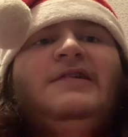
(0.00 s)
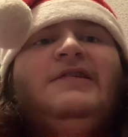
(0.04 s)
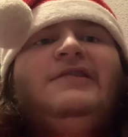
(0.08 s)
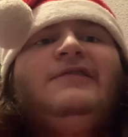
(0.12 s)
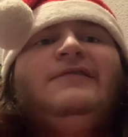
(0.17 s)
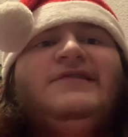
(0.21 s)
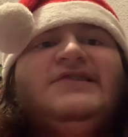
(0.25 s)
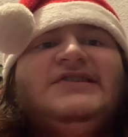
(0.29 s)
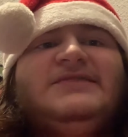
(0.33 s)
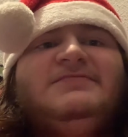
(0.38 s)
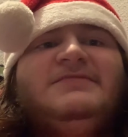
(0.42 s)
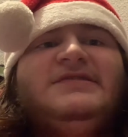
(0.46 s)

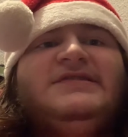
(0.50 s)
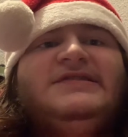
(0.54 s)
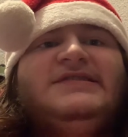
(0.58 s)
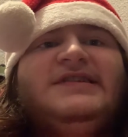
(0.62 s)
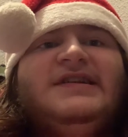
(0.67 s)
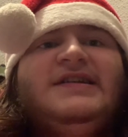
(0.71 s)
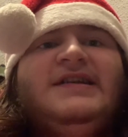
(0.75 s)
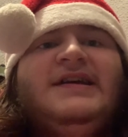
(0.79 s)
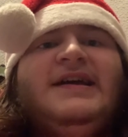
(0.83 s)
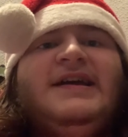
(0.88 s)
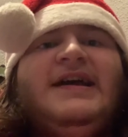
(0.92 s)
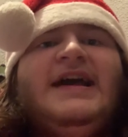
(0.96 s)
Christmas
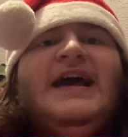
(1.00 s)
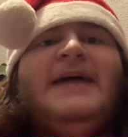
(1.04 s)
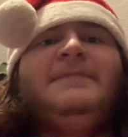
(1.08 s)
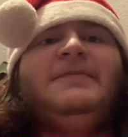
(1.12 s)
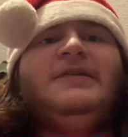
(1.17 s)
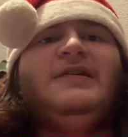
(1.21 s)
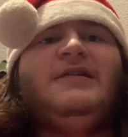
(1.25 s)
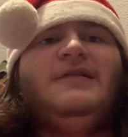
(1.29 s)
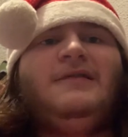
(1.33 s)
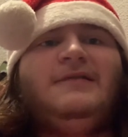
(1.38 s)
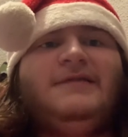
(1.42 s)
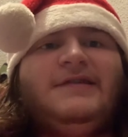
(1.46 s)
and Happy
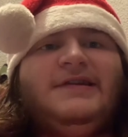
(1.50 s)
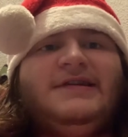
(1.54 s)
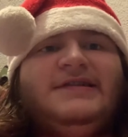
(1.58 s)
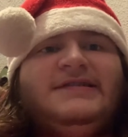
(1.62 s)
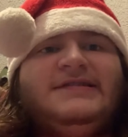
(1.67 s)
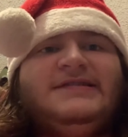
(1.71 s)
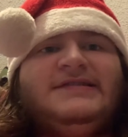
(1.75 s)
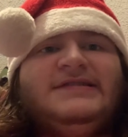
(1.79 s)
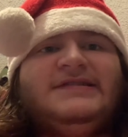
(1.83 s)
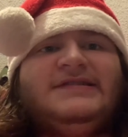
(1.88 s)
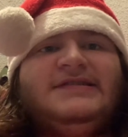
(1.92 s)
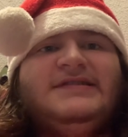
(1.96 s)

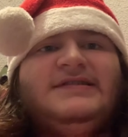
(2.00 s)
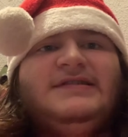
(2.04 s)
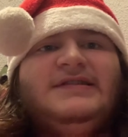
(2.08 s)
Holidays.